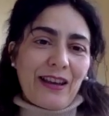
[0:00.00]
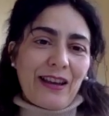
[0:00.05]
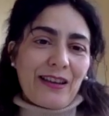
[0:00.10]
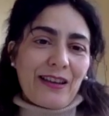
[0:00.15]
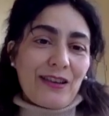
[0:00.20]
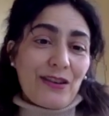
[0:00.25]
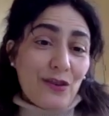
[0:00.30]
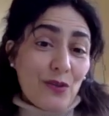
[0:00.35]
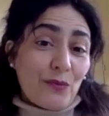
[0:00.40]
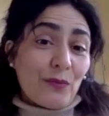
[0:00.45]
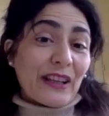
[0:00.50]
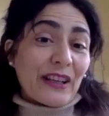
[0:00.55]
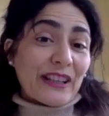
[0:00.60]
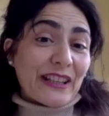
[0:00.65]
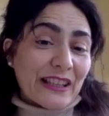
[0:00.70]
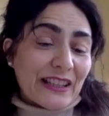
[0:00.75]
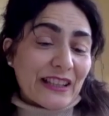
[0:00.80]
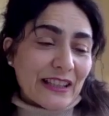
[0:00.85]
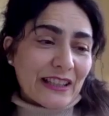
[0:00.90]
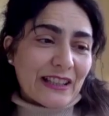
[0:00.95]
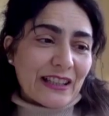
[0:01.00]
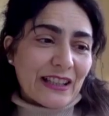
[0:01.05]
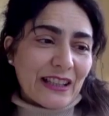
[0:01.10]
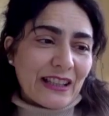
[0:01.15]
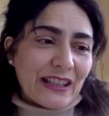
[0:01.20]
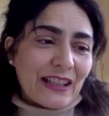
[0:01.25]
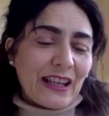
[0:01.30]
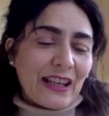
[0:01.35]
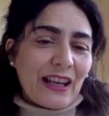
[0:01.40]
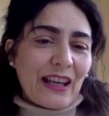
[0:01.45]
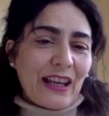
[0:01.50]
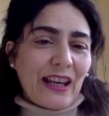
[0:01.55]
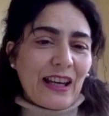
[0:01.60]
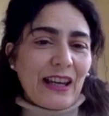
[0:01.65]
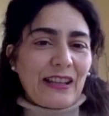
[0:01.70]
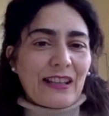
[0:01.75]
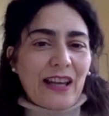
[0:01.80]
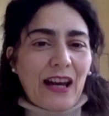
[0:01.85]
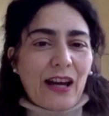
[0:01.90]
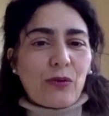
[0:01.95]
human dignity,
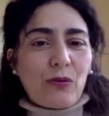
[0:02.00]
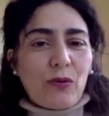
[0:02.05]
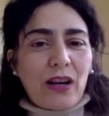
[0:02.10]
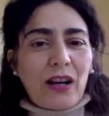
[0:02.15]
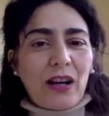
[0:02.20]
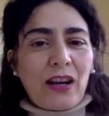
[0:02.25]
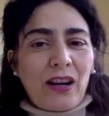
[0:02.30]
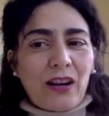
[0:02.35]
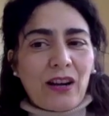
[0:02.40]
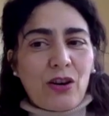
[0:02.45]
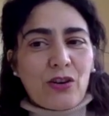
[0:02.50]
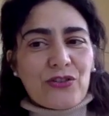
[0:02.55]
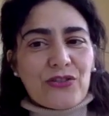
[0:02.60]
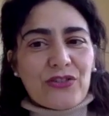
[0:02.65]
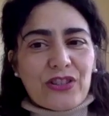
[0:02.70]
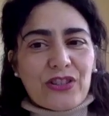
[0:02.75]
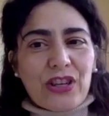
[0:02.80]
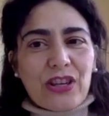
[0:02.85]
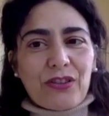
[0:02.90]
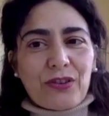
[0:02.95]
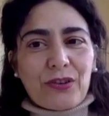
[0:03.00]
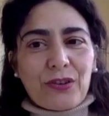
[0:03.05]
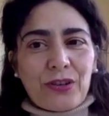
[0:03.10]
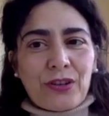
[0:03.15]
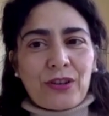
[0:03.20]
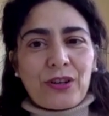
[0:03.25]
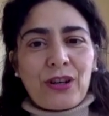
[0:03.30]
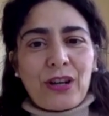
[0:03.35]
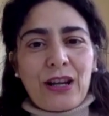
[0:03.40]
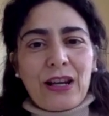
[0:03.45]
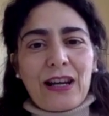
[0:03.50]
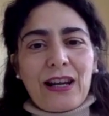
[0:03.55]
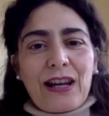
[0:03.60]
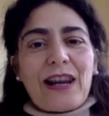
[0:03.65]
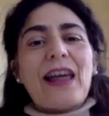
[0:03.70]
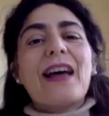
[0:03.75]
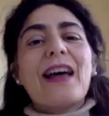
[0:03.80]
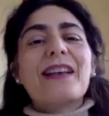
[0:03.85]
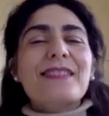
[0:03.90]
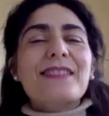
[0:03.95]
and I will consider
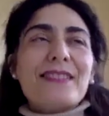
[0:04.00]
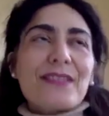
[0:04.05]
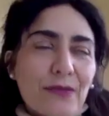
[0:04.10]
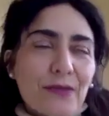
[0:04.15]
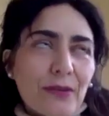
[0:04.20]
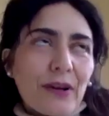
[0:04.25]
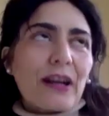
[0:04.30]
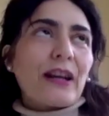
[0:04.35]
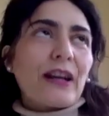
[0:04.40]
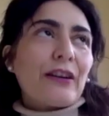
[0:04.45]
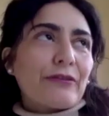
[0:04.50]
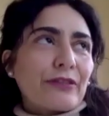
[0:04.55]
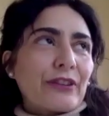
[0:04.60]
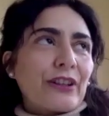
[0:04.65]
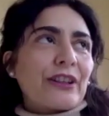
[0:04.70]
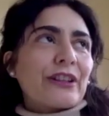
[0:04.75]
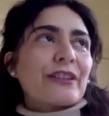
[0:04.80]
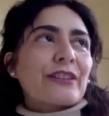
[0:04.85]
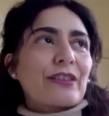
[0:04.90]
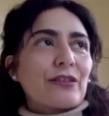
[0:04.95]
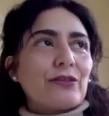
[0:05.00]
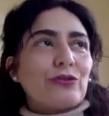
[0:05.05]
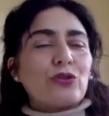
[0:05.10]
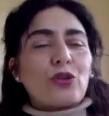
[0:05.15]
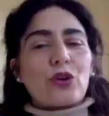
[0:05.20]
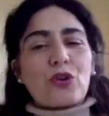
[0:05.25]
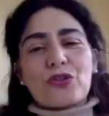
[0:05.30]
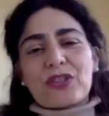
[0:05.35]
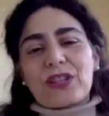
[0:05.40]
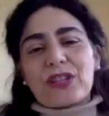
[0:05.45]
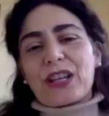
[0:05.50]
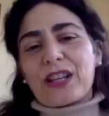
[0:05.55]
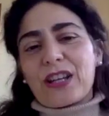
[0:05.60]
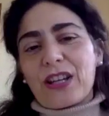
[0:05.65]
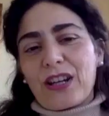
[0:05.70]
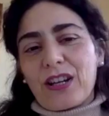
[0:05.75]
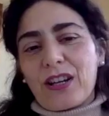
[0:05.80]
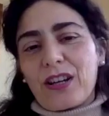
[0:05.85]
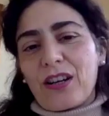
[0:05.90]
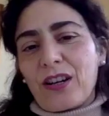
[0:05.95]
less relevant those that
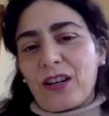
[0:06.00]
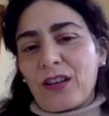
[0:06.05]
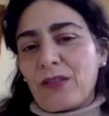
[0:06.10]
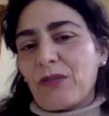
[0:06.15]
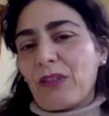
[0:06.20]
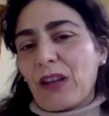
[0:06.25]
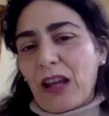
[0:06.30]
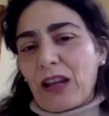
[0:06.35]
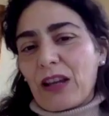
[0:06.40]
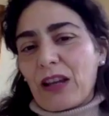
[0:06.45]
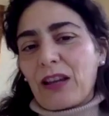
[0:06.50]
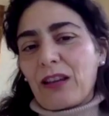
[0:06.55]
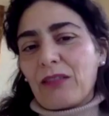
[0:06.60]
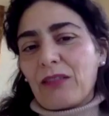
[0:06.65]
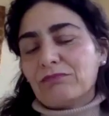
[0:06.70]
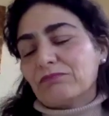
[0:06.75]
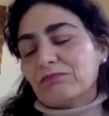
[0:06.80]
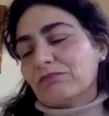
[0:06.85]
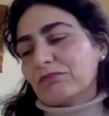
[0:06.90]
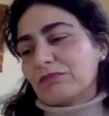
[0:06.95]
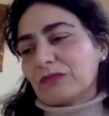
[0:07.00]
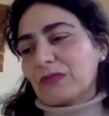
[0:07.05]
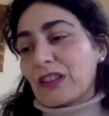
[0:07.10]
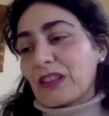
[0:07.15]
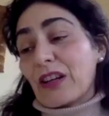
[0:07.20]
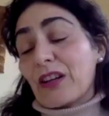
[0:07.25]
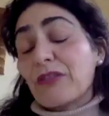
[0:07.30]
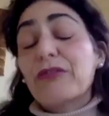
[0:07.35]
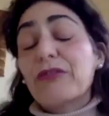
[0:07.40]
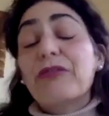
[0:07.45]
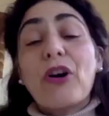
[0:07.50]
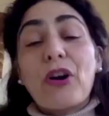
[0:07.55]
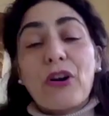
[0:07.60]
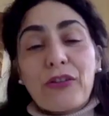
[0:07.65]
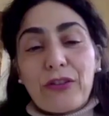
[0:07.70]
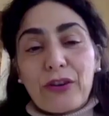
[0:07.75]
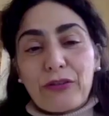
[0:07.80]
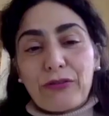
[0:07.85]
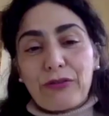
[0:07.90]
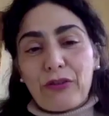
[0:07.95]
are
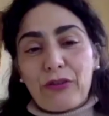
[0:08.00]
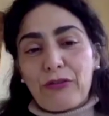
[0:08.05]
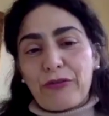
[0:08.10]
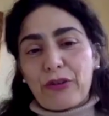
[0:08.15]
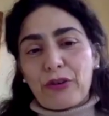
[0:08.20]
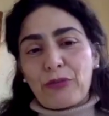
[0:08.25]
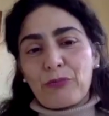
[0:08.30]
farther from